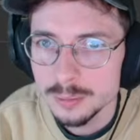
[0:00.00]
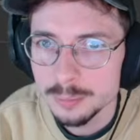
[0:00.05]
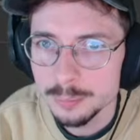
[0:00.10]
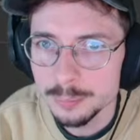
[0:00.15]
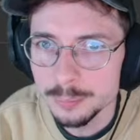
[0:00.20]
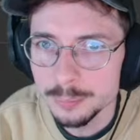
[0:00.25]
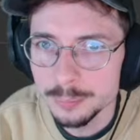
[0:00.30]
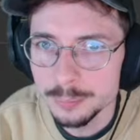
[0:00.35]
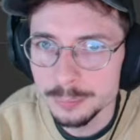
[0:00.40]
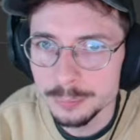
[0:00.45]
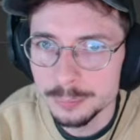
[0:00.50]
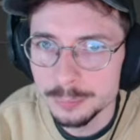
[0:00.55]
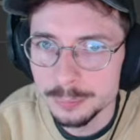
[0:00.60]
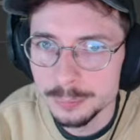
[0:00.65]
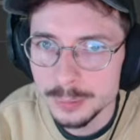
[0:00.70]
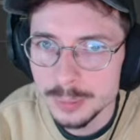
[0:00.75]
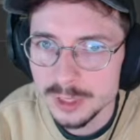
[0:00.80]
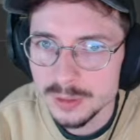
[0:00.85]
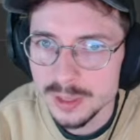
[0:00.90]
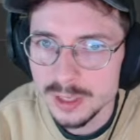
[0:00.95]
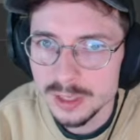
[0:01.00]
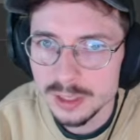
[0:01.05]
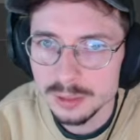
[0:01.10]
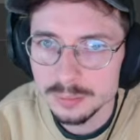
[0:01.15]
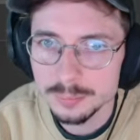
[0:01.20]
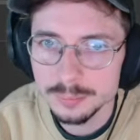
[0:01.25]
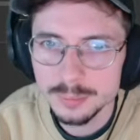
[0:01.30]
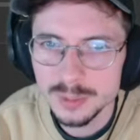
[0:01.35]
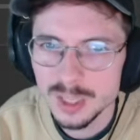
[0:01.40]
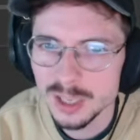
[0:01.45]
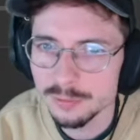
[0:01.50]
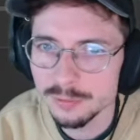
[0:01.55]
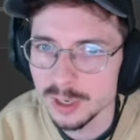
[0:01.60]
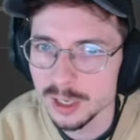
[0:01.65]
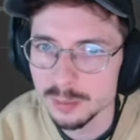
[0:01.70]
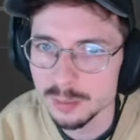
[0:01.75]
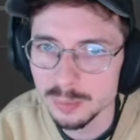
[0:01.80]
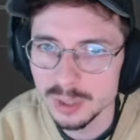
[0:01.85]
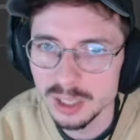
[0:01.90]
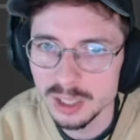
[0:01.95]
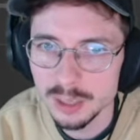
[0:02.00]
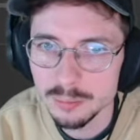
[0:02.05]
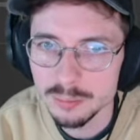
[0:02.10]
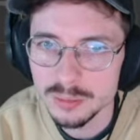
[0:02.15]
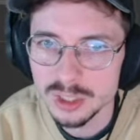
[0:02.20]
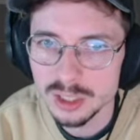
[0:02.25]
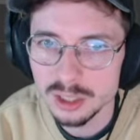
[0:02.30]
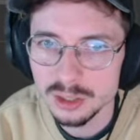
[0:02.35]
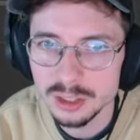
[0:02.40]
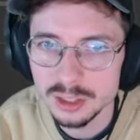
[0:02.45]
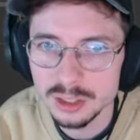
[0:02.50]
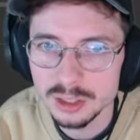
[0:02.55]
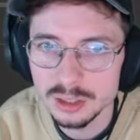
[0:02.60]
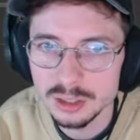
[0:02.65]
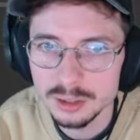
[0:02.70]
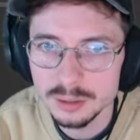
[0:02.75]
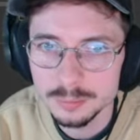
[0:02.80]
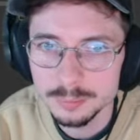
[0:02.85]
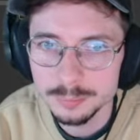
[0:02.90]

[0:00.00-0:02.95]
And they're fine being empty, I think.